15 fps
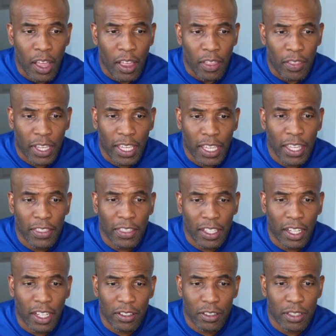The key thing
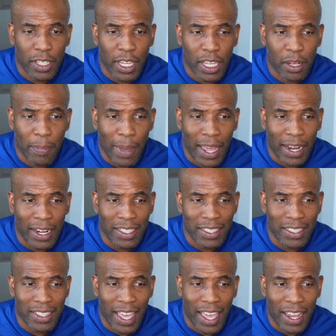to understand about it is
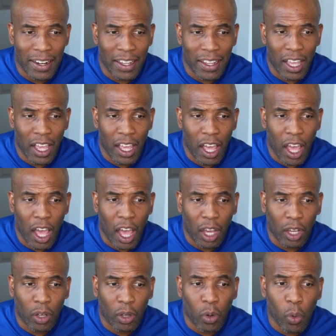that a
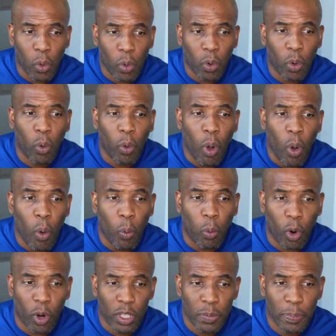Google
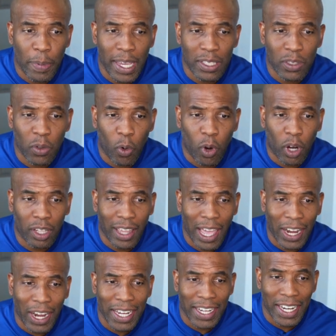Workspace or
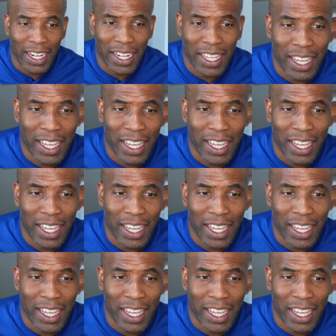Cloud Identity